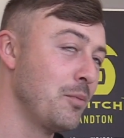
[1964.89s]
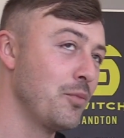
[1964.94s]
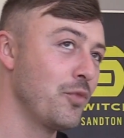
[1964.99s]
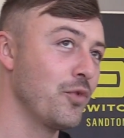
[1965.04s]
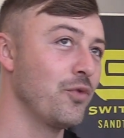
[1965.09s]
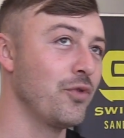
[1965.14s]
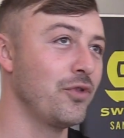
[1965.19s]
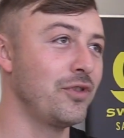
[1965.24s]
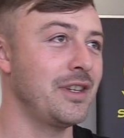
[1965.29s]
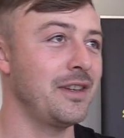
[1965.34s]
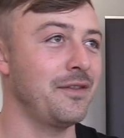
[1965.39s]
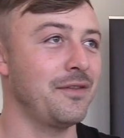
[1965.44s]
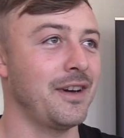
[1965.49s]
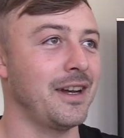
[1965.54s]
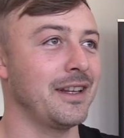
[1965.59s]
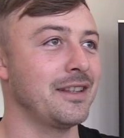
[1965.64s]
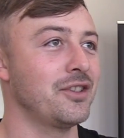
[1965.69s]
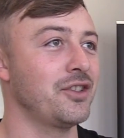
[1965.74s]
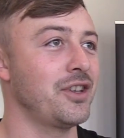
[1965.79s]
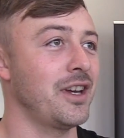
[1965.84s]
Maruti
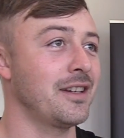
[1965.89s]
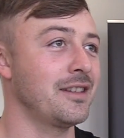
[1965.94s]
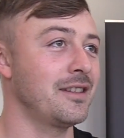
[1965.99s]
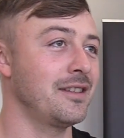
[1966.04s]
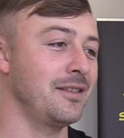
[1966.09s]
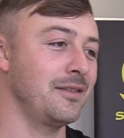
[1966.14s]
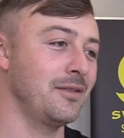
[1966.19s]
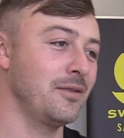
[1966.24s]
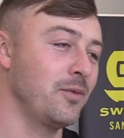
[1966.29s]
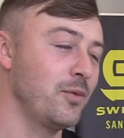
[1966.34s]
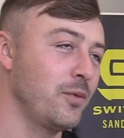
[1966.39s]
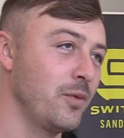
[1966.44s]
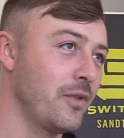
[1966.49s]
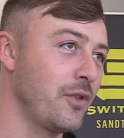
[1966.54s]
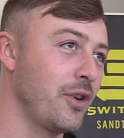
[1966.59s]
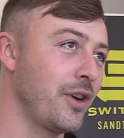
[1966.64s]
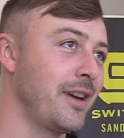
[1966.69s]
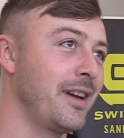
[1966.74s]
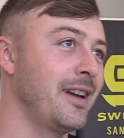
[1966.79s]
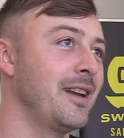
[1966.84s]
fights Jackson. We've
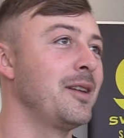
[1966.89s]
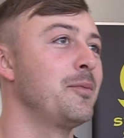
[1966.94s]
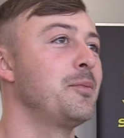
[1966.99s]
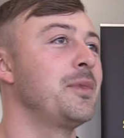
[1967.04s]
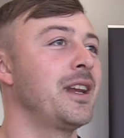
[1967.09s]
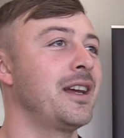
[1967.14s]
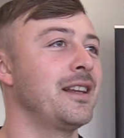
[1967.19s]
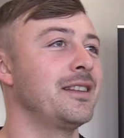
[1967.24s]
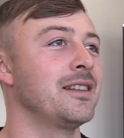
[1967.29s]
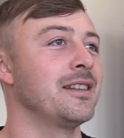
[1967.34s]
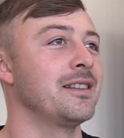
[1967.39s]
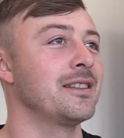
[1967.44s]
got an eliminator